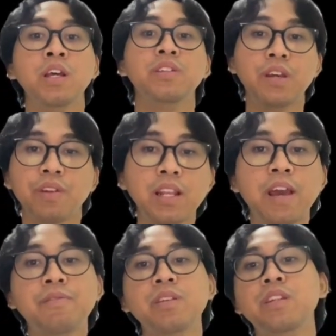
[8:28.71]

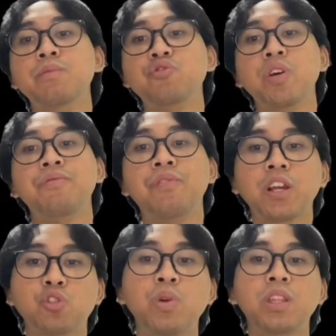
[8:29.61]
7-Eleven demonstrate a
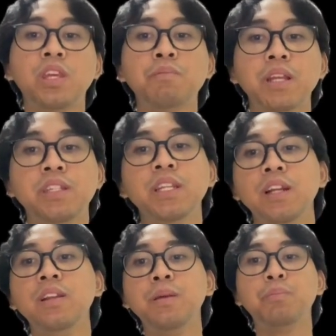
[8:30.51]
fluctuating but
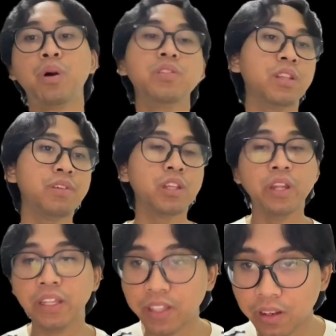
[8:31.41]
generally positive return
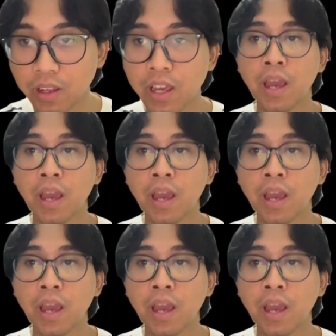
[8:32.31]
on asset